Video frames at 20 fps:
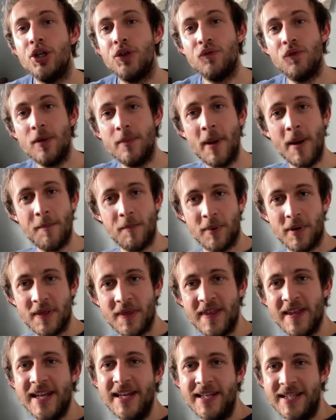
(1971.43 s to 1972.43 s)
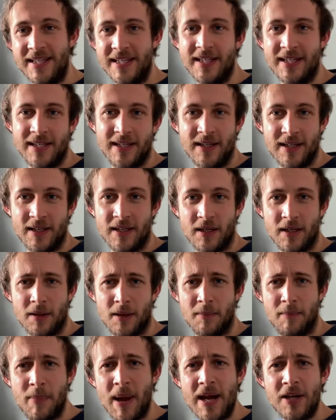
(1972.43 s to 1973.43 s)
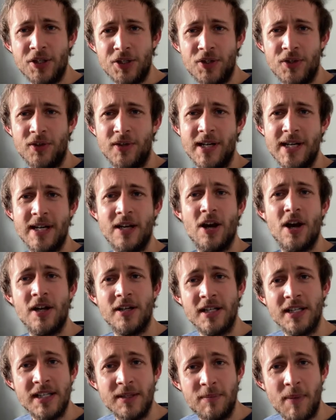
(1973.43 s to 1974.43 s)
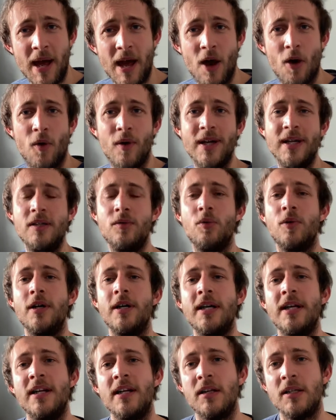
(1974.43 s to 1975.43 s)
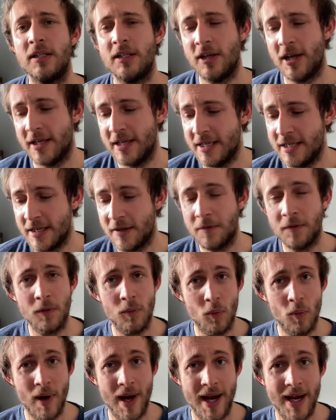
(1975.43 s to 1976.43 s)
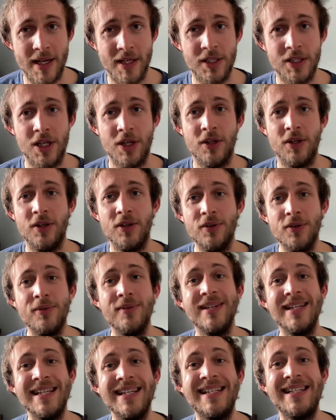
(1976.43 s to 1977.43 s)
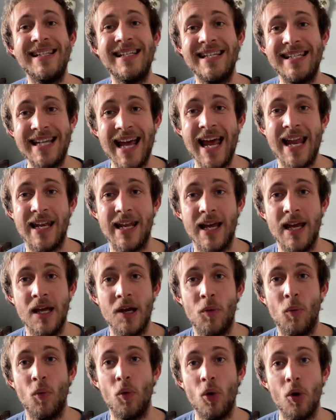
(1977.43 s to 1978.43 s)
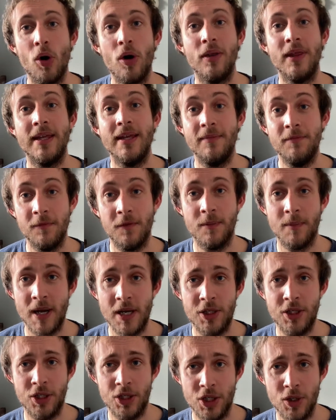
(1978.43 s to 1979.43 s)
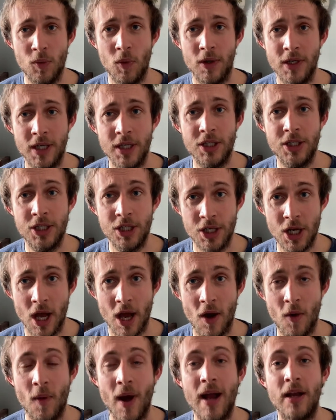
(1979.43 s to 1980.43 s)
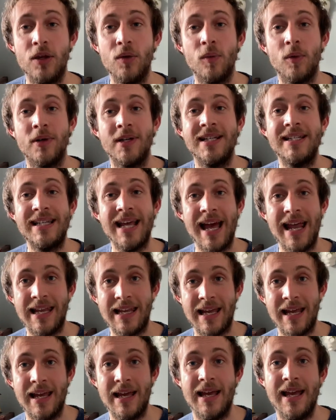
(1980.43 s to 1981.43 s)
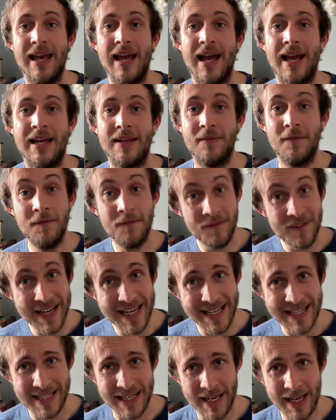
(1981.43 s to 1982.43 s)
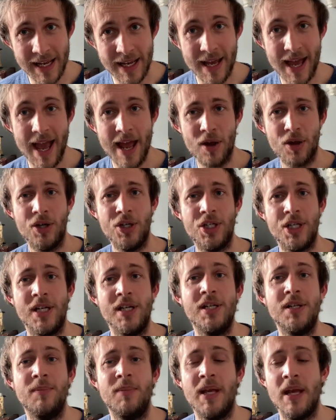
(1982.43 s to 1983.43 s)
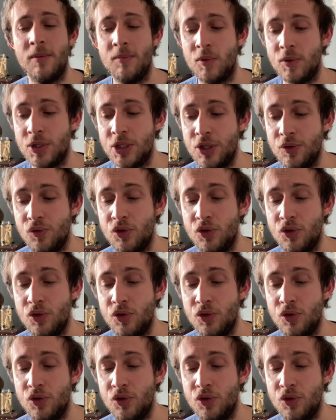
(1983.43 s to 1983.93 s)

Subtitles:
Remember, this battery kind of spell is working in a slightly different way. So you need to tell it what the information you want it to know, and you want to tell it and feed it energy to be able to